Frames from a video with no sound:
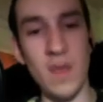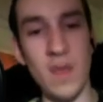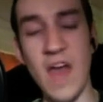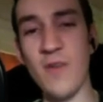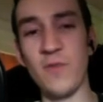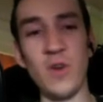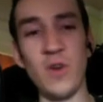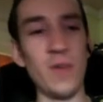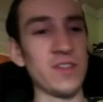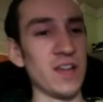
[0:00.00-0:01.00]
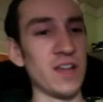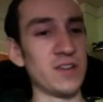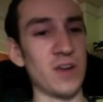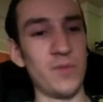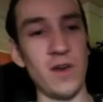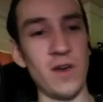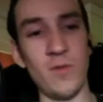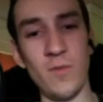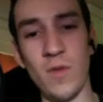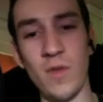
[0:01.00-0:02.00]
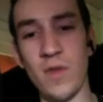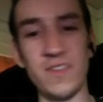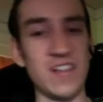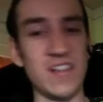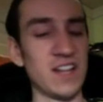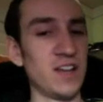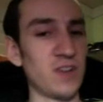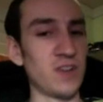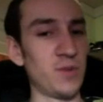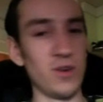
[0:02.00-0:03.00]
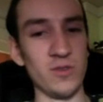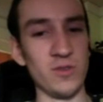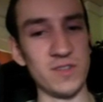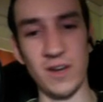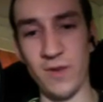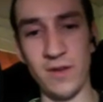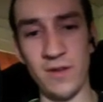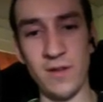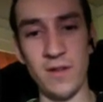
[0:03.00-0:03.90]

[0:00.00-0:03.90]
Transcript: Yeah, I mean, if we don't make the land drop there, the second land drop, you're going to lose anyway.